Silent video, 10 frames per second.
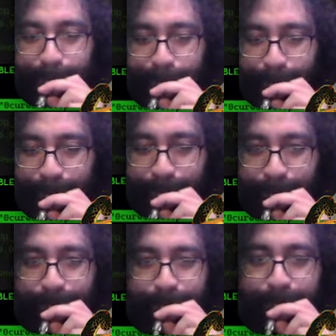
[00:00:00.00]
this is where it
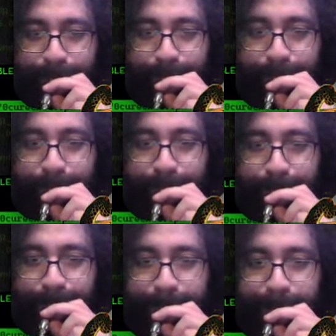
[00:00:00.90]
starts to get interesting.
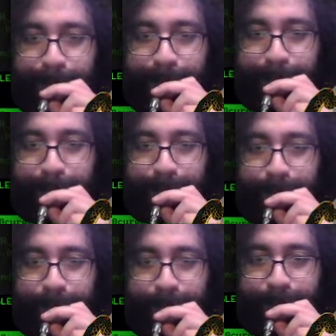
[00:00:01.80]
a
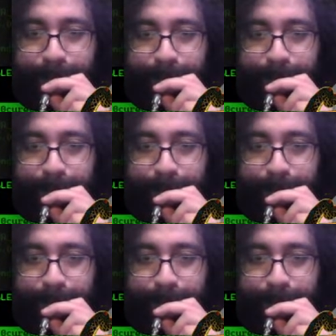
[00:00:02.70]
little bit more